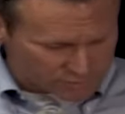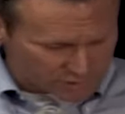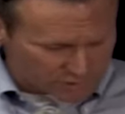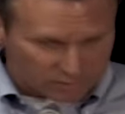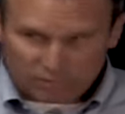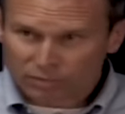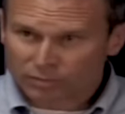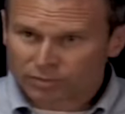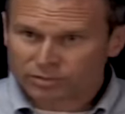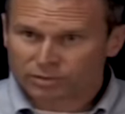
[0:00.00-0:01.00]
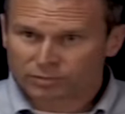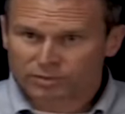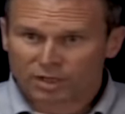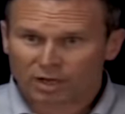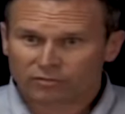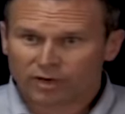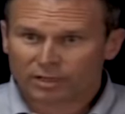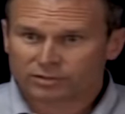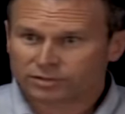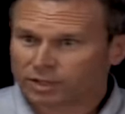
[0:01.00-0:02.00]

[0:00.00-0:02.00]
and numerous contractors.